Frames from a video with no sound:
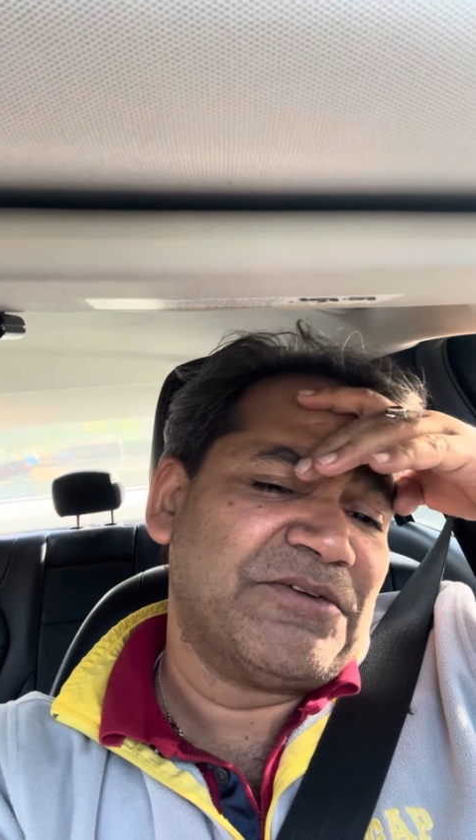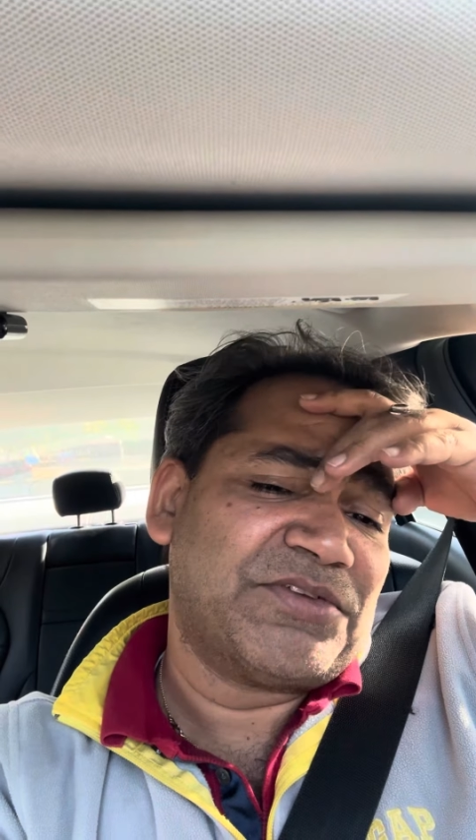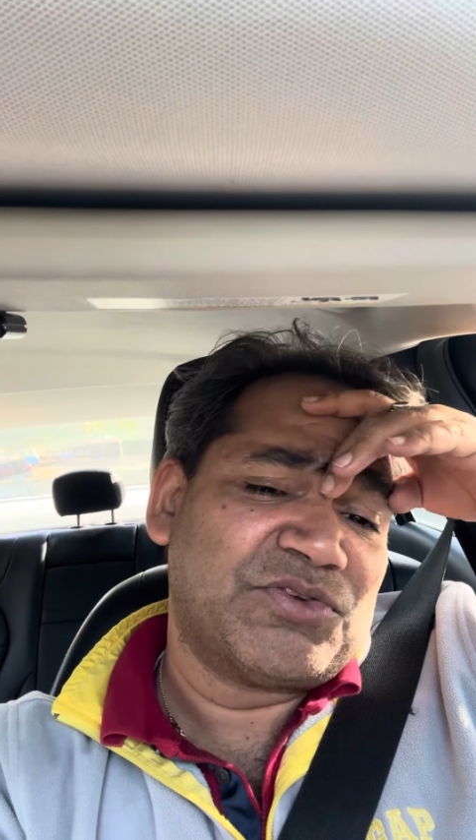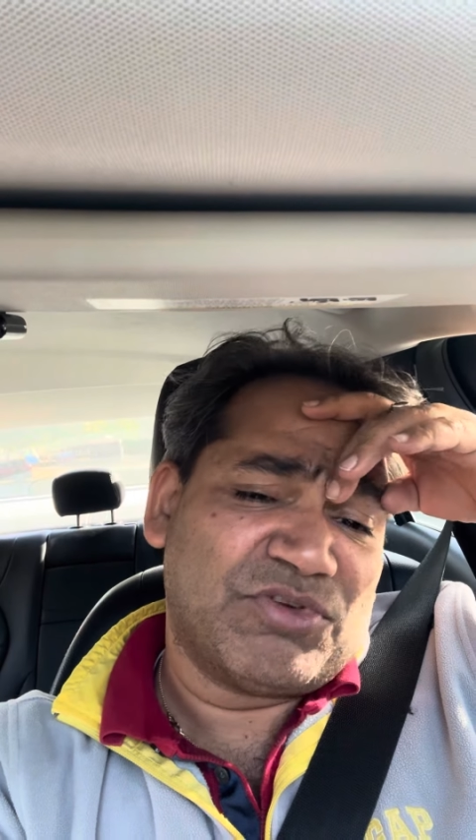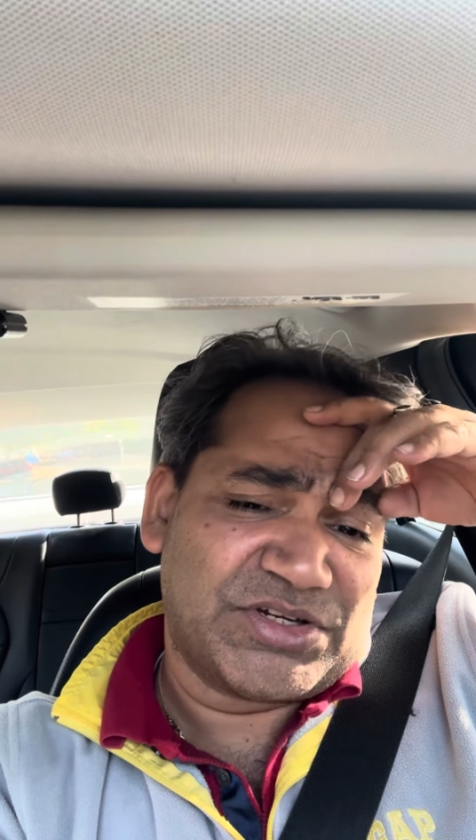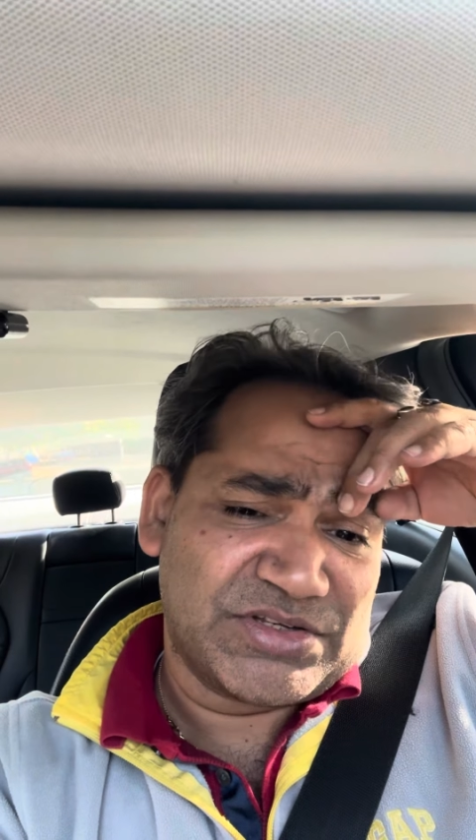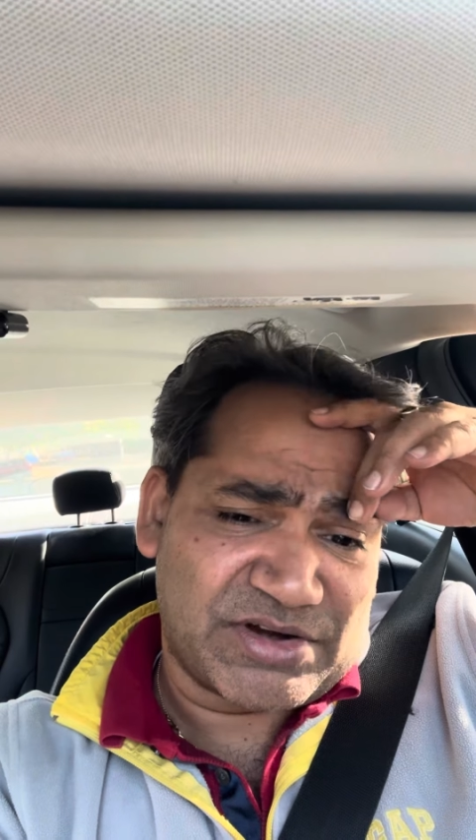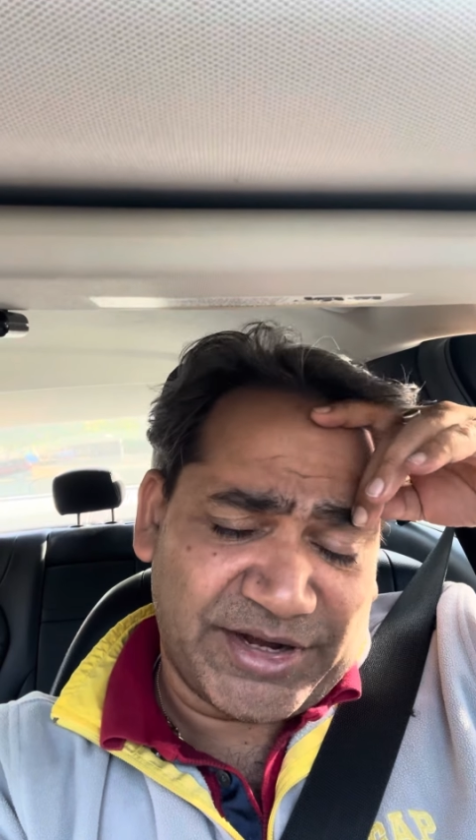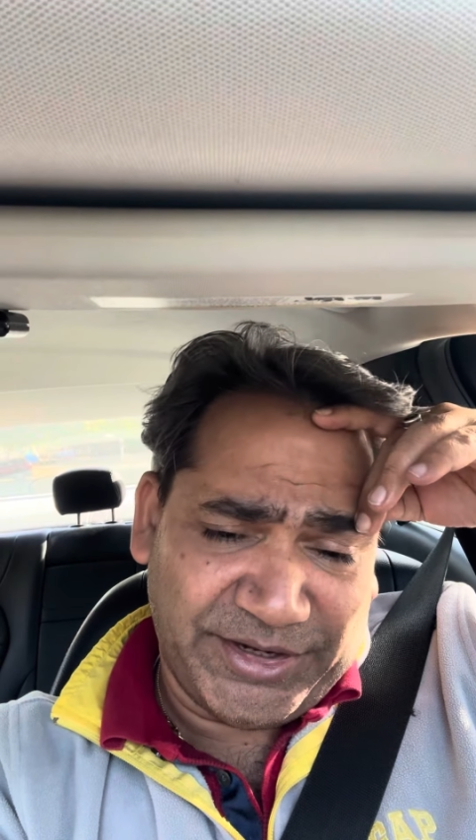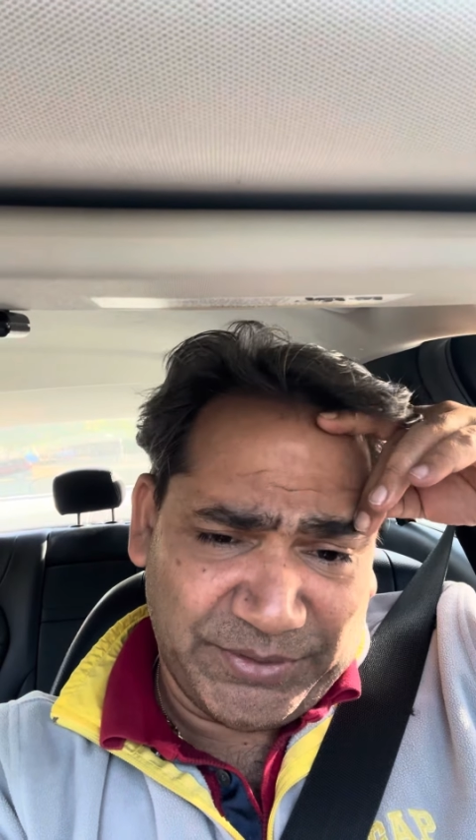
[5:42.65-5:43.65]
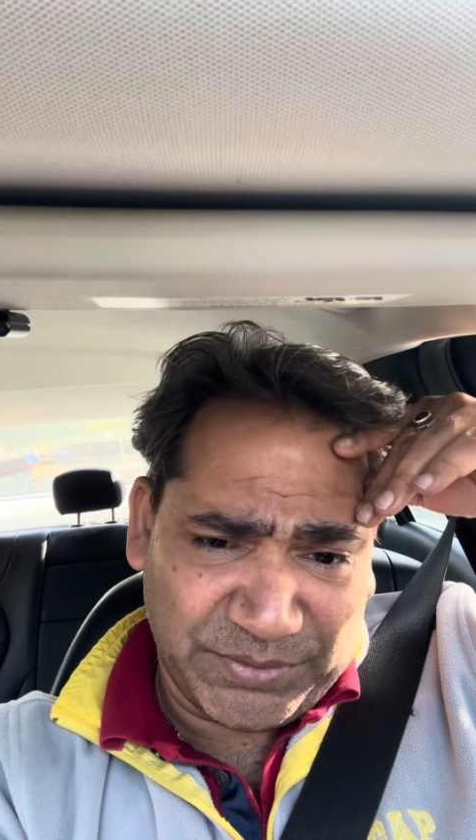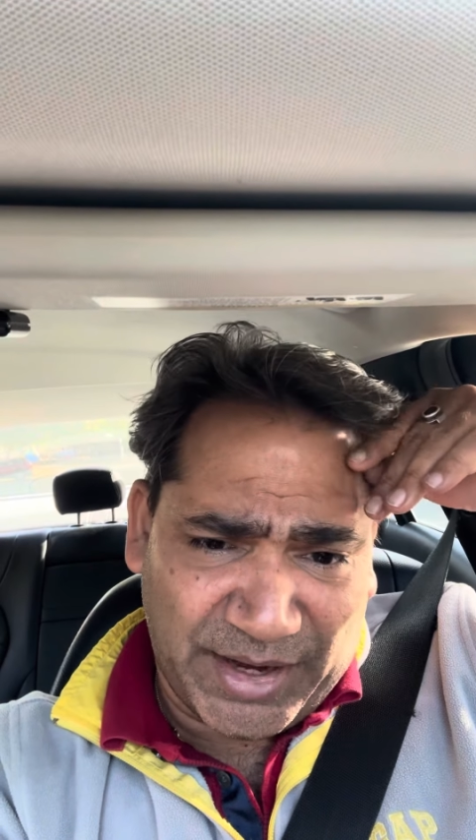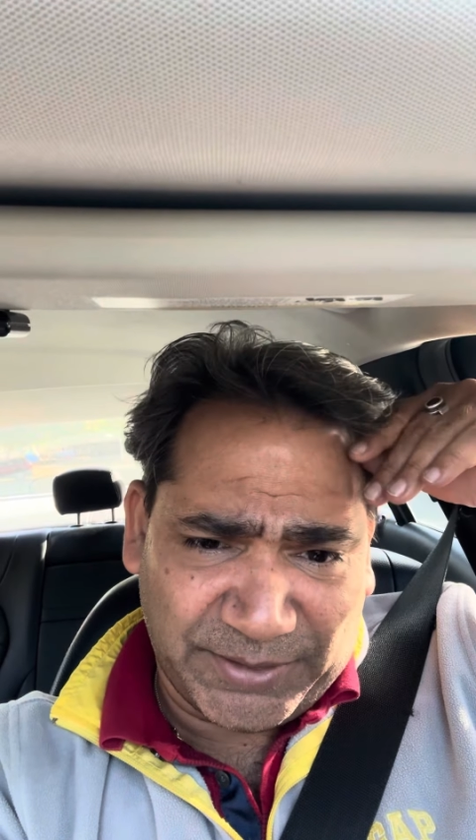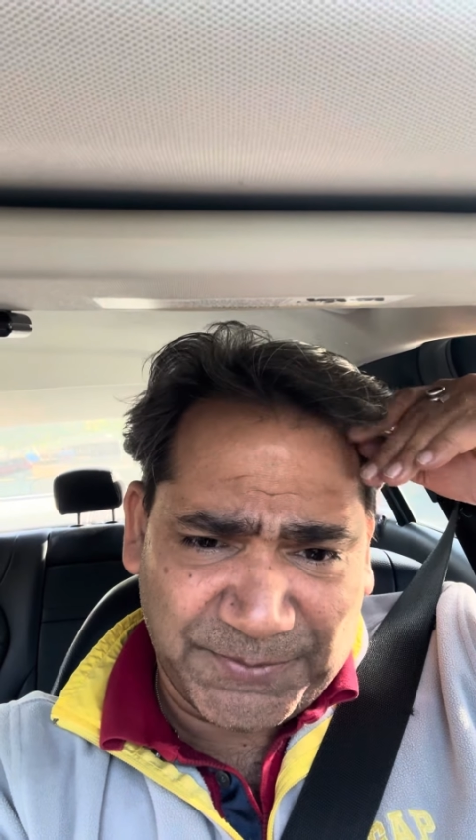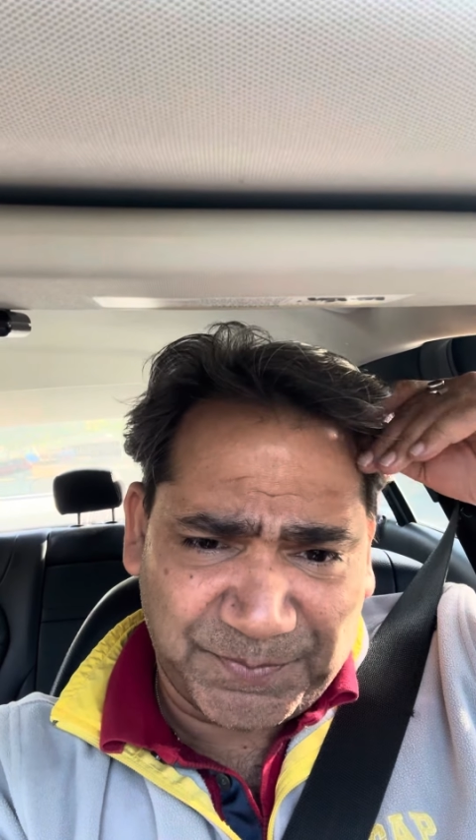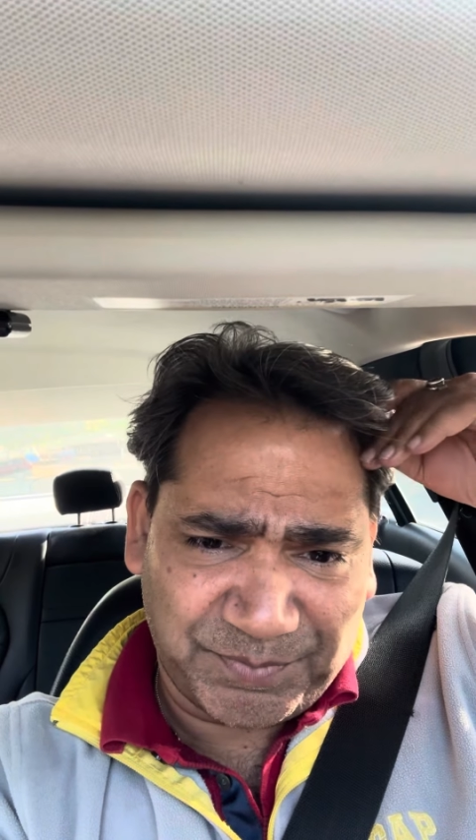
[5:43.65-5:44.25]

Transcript: of situations related to that.